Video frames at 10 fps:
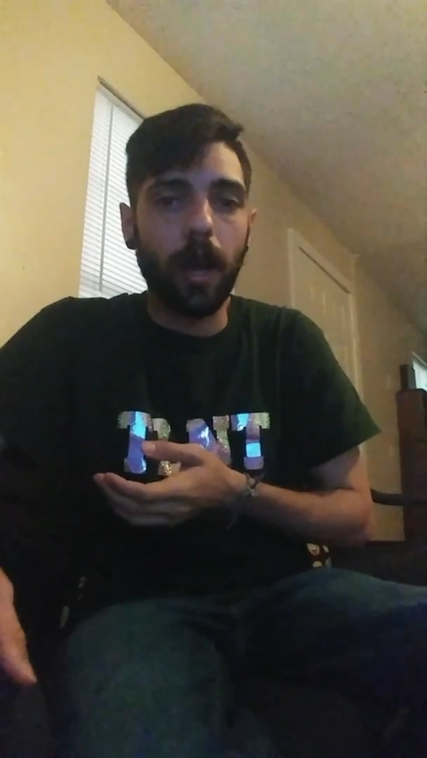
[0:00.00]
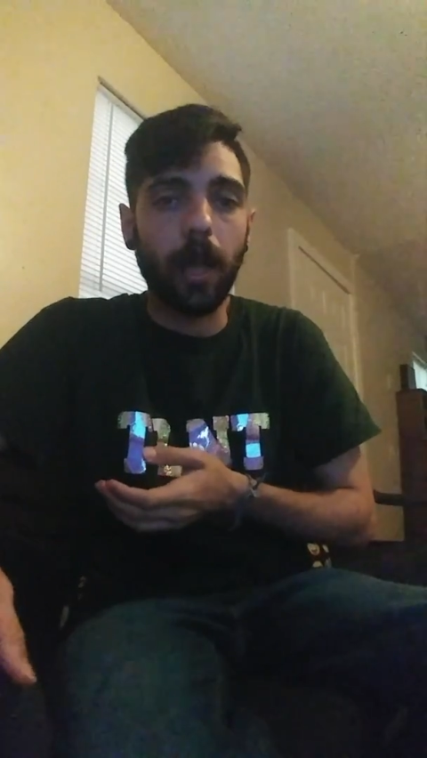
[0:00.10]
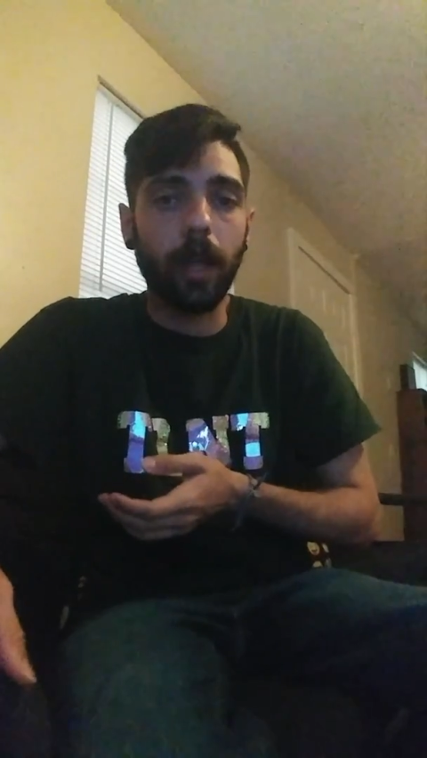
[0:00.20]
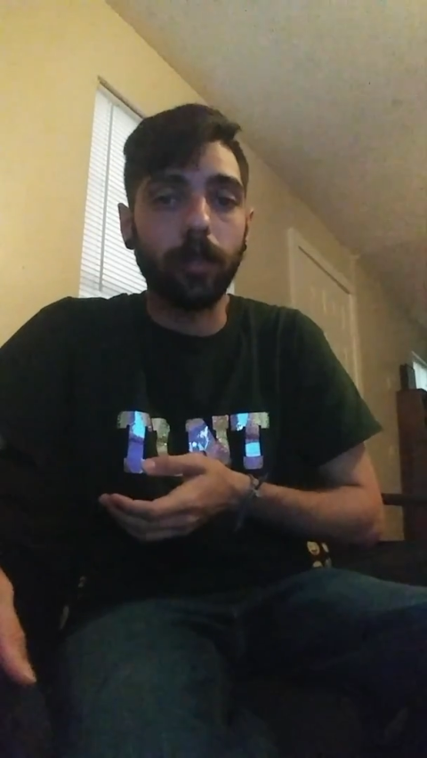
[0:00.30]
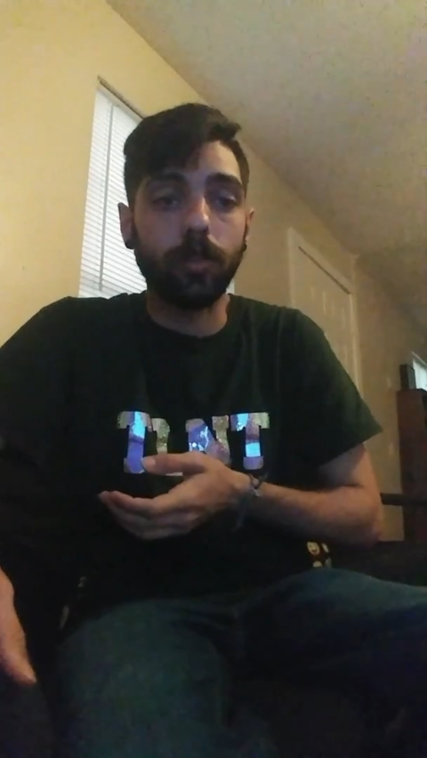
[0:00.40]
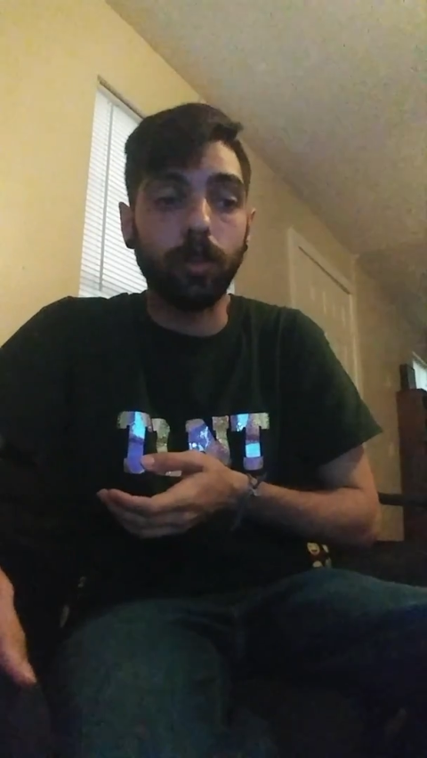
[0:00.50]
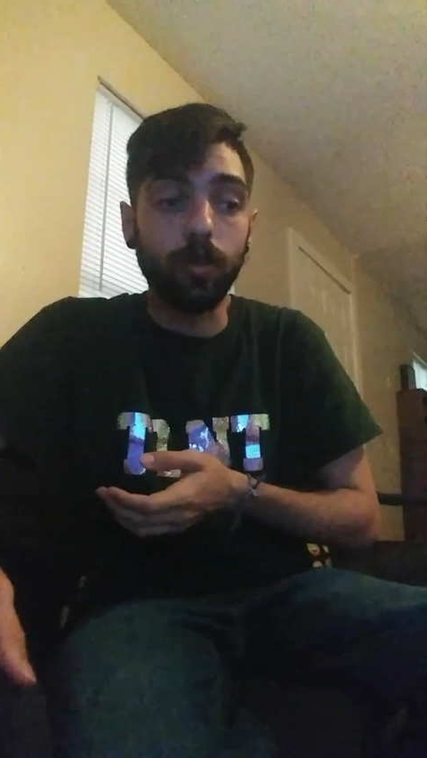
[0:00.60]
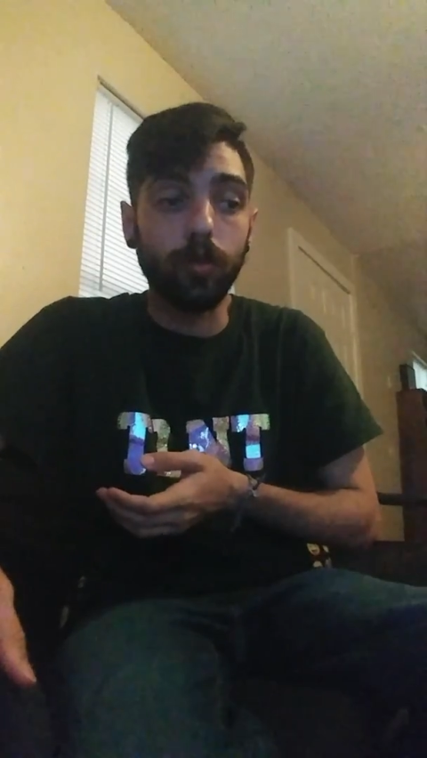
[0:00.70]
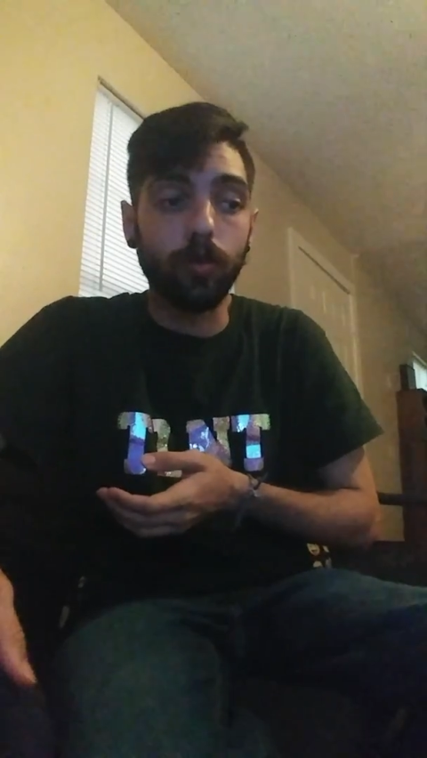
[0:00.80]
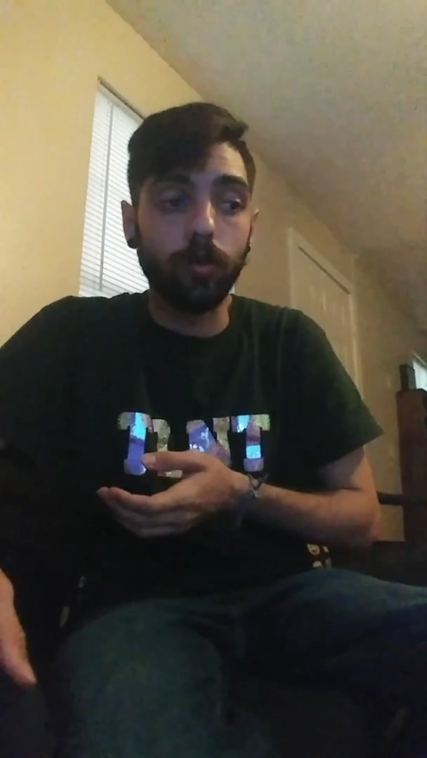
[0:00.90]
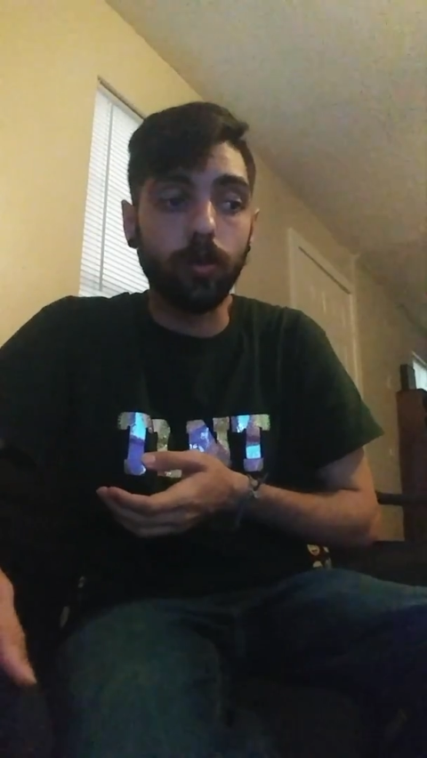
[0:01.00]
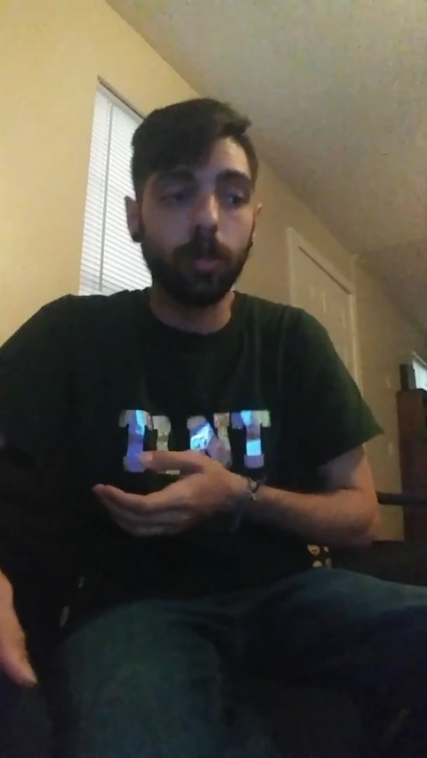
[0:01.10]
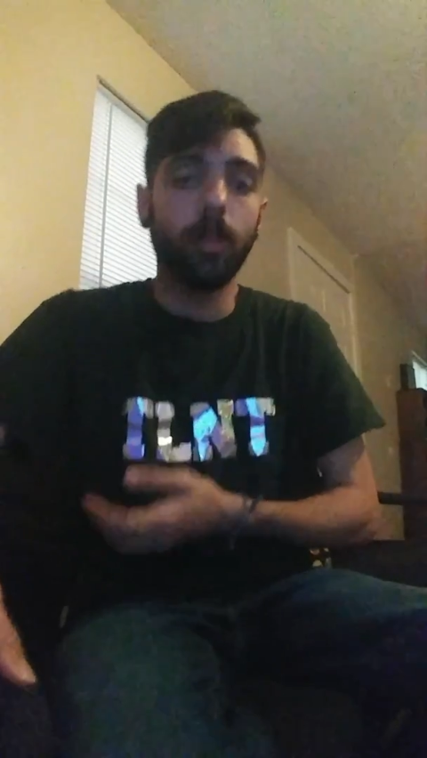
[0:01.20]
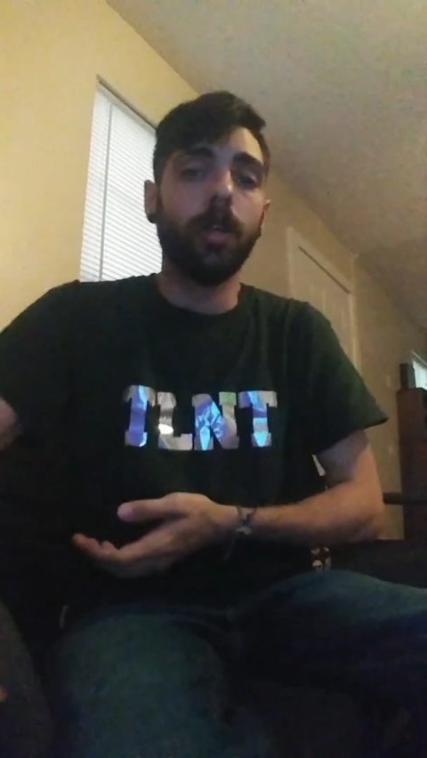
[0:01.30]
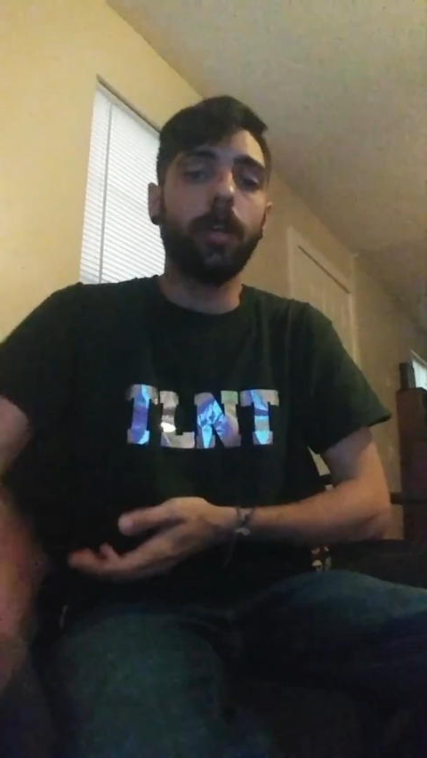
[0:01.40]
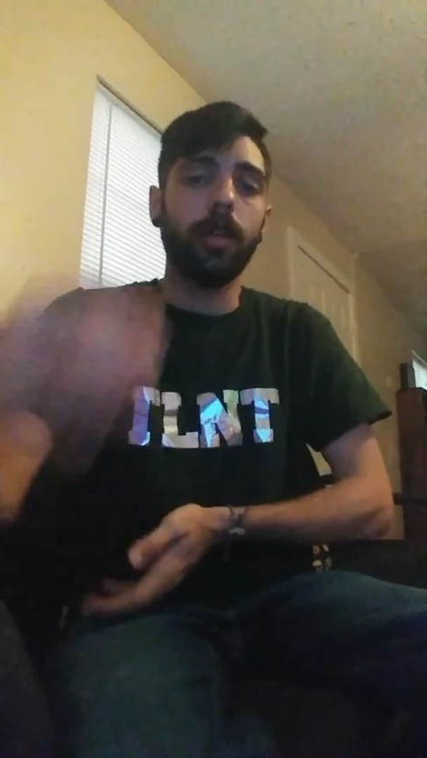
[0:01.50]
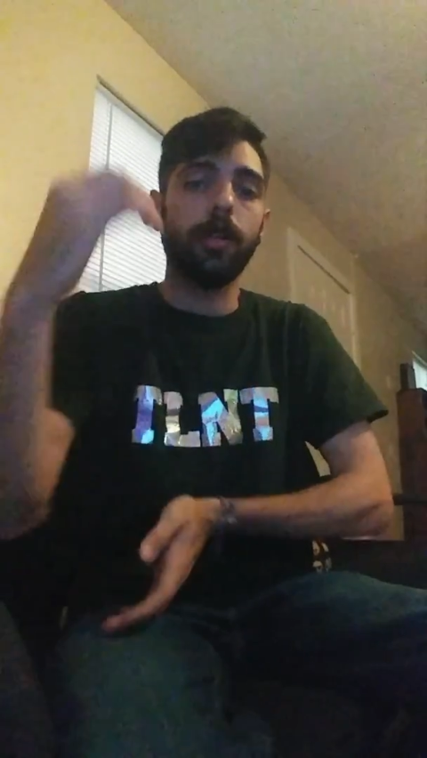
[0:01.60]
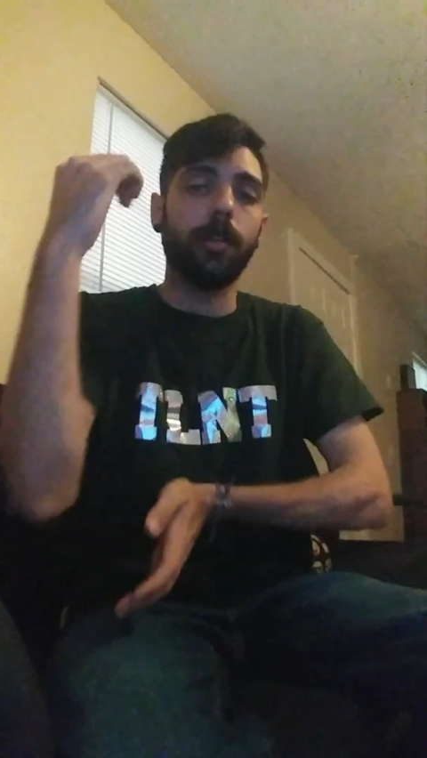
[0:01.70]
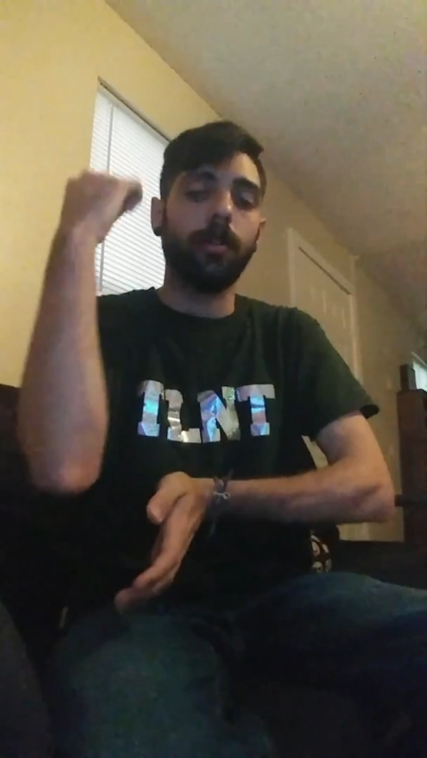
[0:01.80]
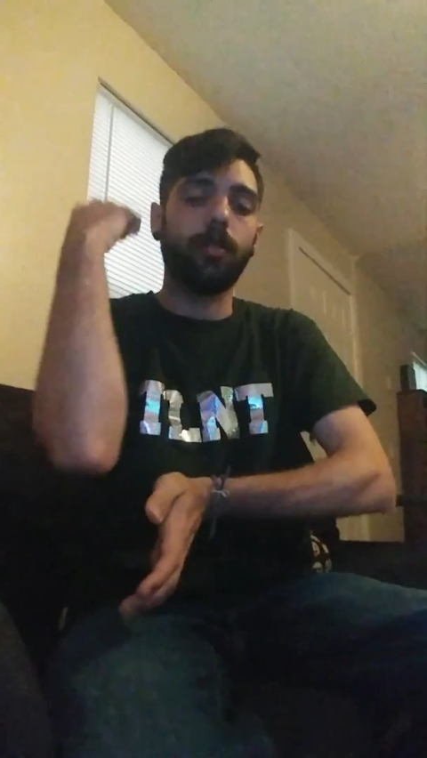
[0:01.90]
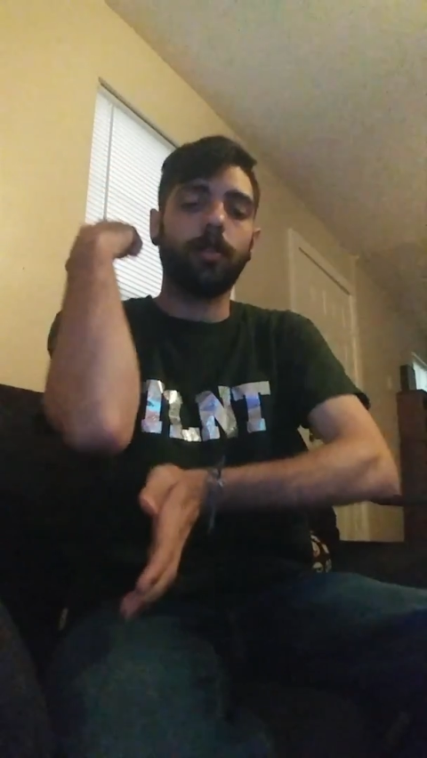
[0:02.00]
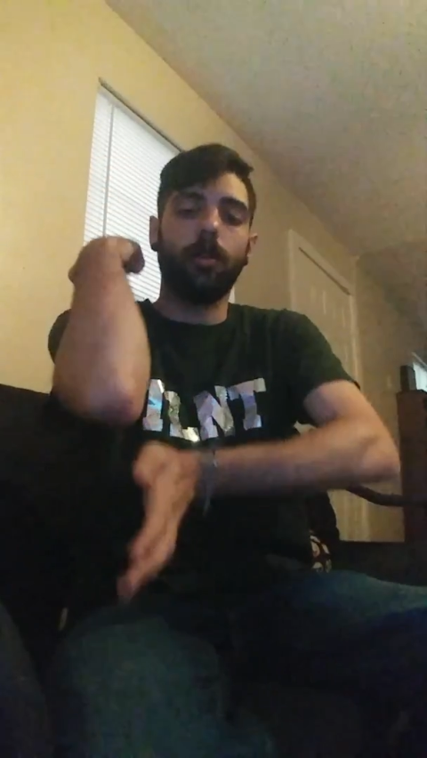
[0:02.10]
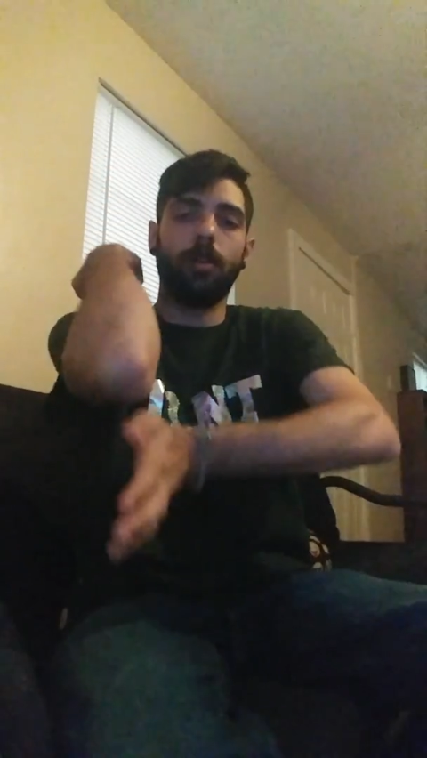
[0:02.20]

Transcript: I like to use is